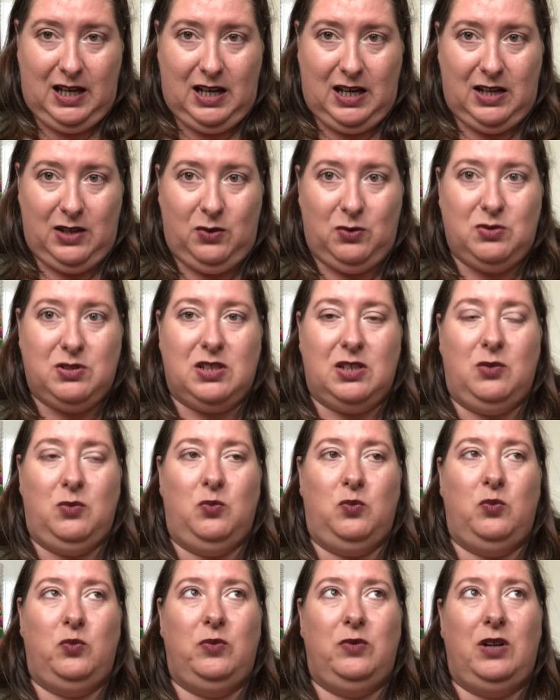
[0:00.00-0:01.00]
I also
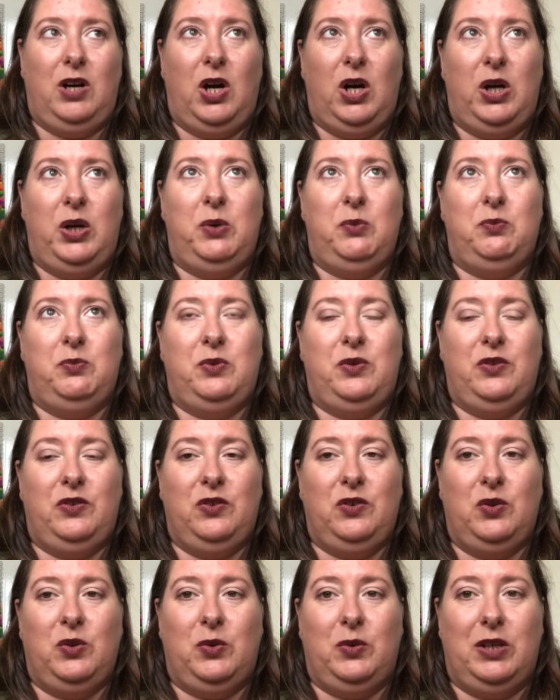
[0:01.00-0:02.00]
hope
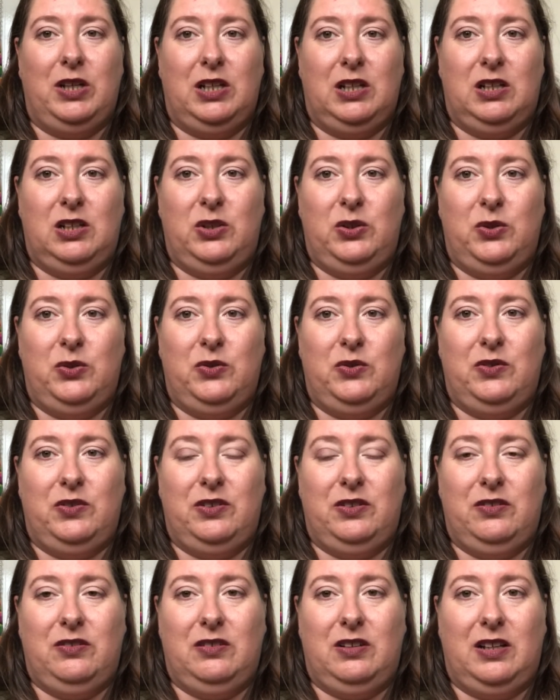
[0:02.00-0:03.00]
to include
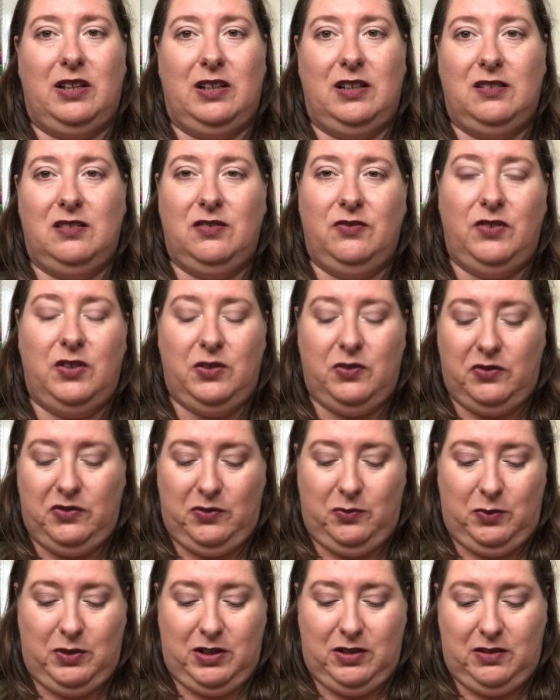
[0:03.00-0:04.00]
like interviews
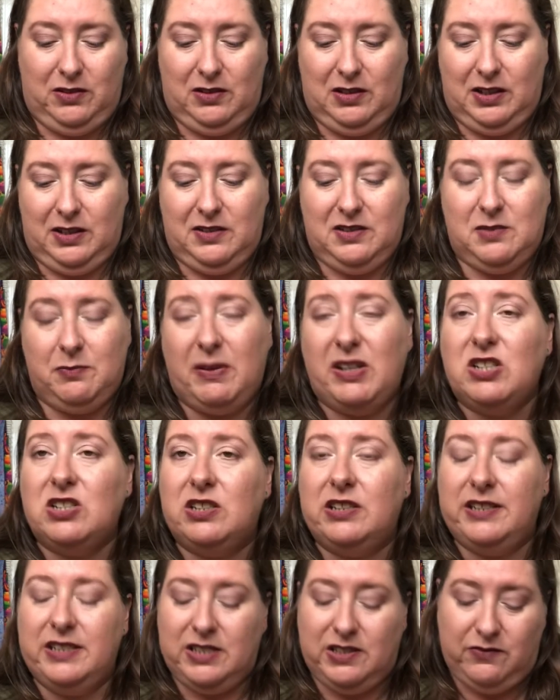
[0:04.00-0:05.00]
with like
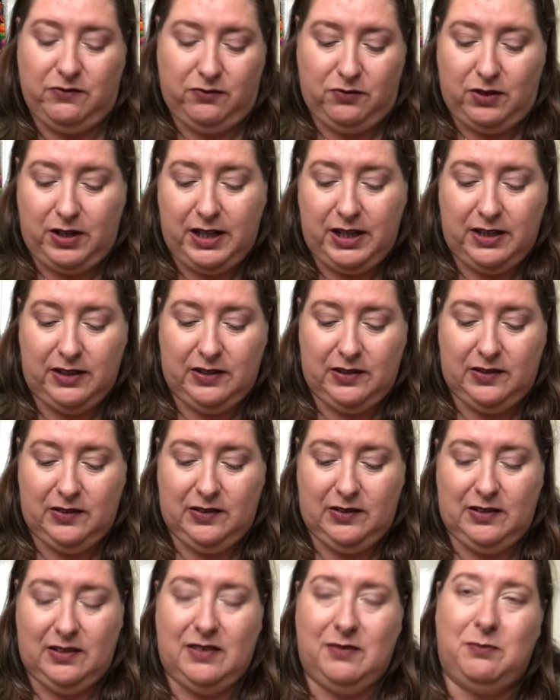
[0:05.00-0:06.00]
specialist
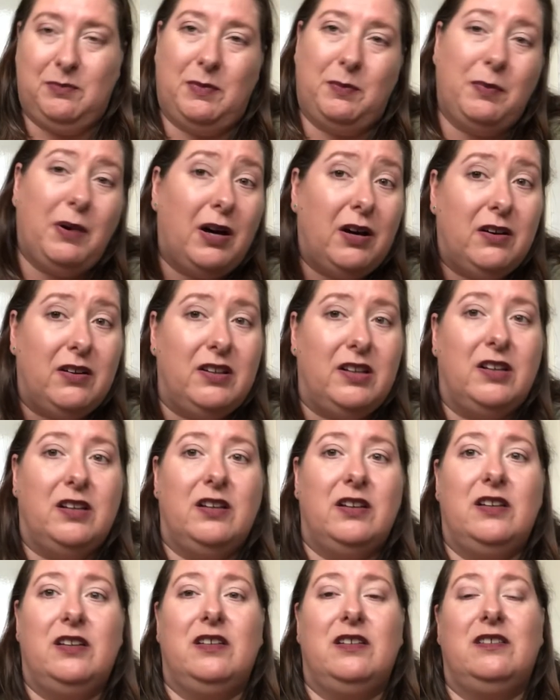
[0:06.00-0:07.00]
friends, like my
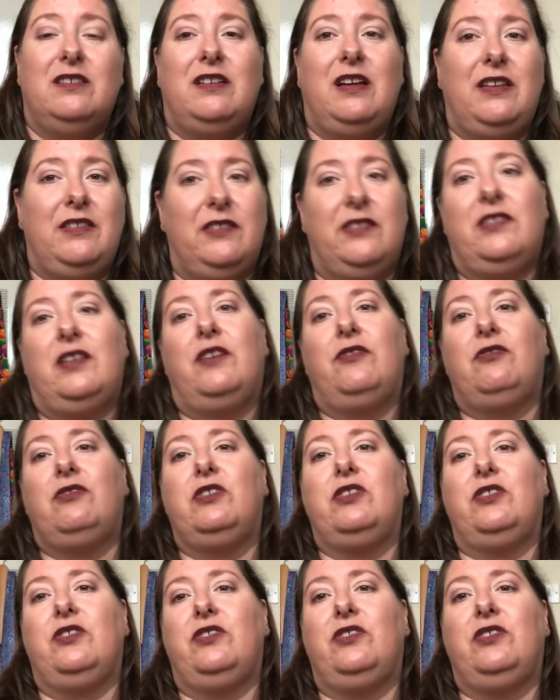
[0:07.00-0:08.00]
partner, other
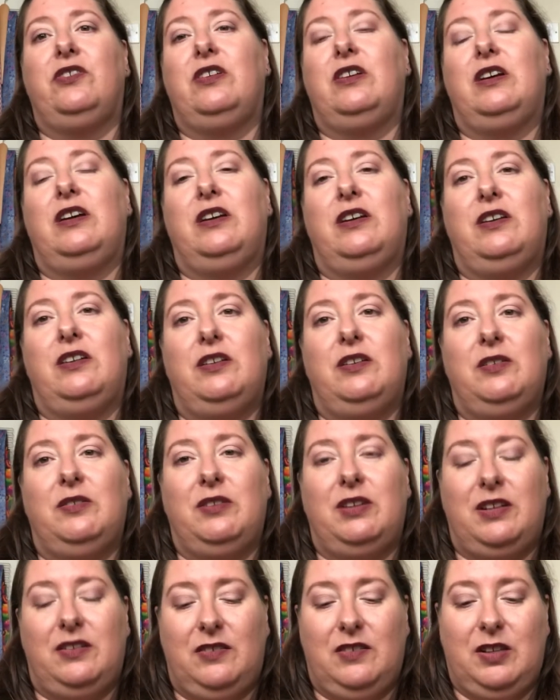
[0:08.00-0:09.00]
sufferers,
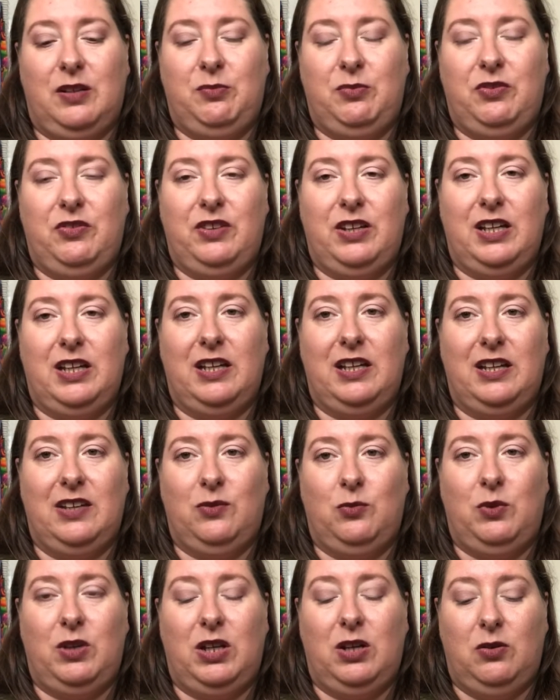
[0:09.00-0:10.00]
that type of thing
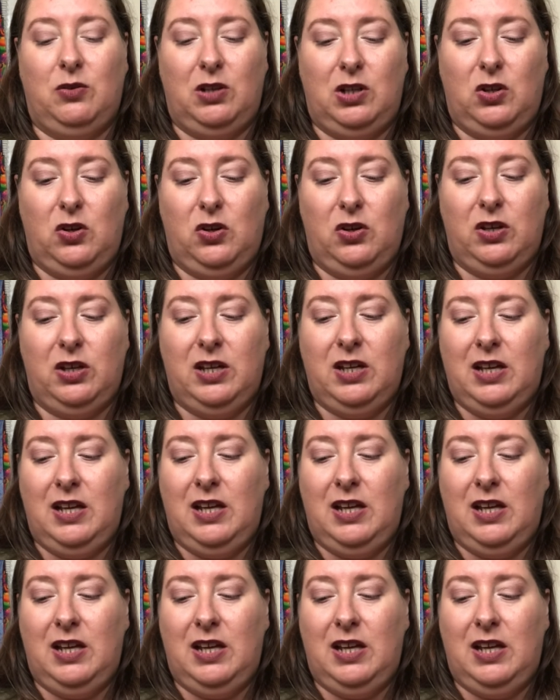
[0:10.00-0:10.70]
as we go along.